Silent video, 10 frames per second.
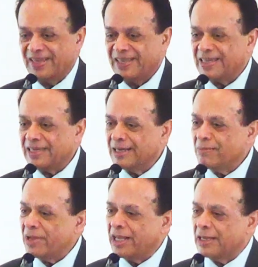She
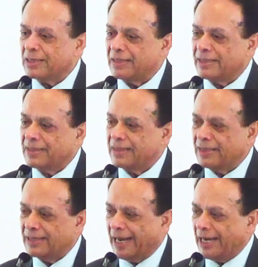didn't make it
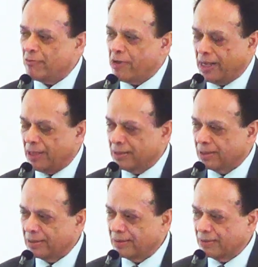in any
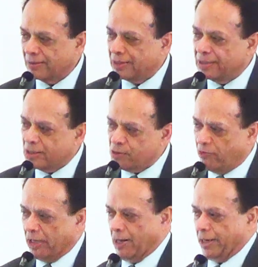way, she just
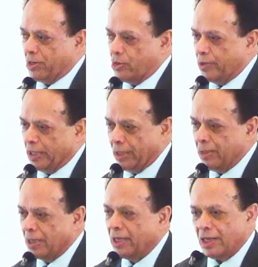felt like doing
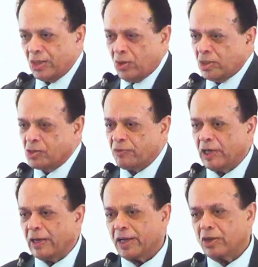it. You also
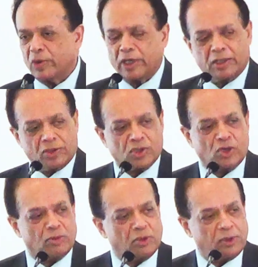feel like doing it to
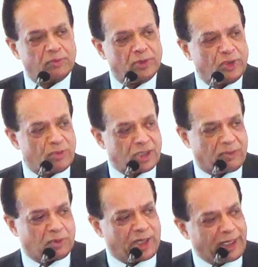so many people. You
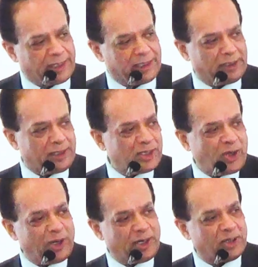must have done it in this
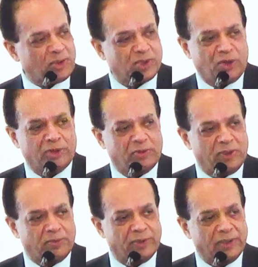holiday to so many
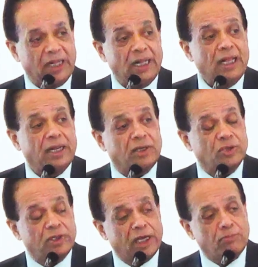people.
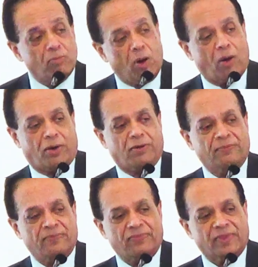Do that more.
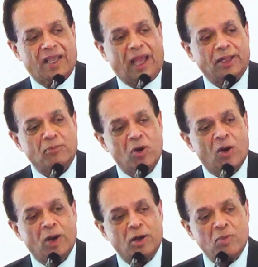And the
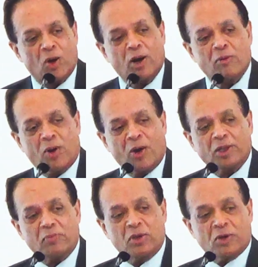more and more and
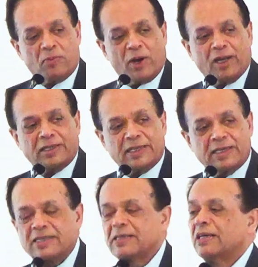more, the beauty part
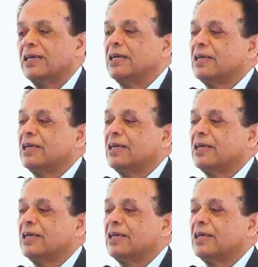is,